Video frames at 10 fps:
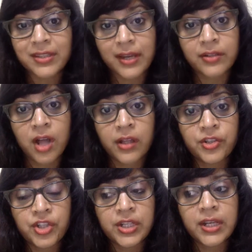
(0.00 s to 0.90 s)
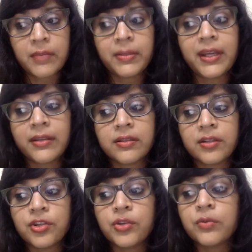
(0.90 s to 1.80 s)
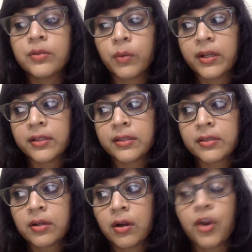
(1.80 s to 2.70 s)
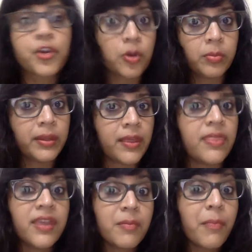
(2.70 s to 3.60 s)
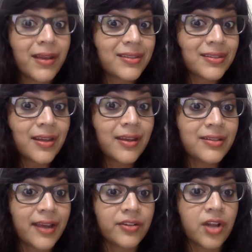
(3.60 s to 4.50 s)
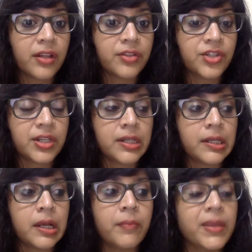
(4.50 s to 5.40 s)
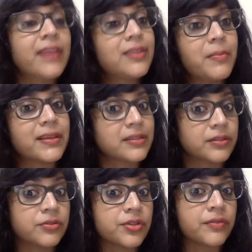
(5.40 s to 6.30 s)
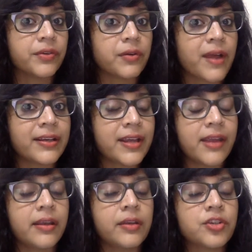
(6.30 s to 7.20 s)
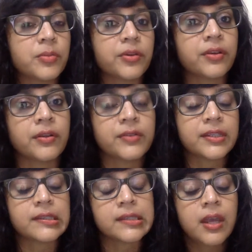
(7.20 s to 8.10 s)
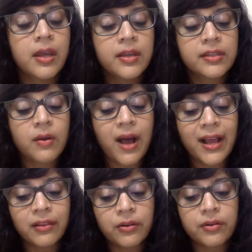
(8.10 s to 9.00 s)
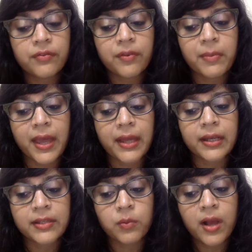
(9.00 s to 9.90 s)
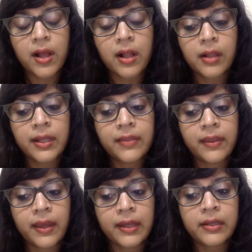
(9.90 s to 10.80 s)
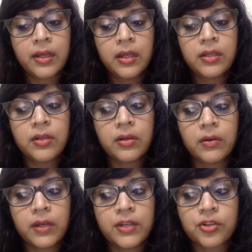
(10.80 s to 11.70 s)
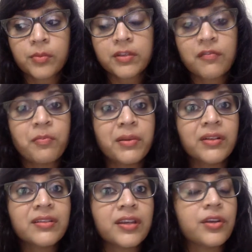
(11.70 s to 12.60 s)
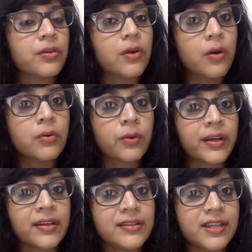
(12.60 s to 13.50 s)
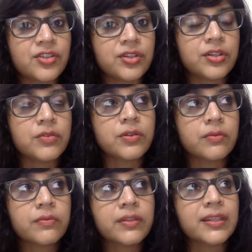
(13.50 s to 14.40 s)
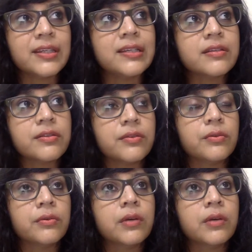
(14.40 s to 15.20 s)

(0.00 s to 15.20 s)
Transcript: the technology, and begin to use what is arguably the best technology and the best solution for eradicating tuberculosis. So I learned from that as well, in that, you know, in terms of building your own organization, you don't really need to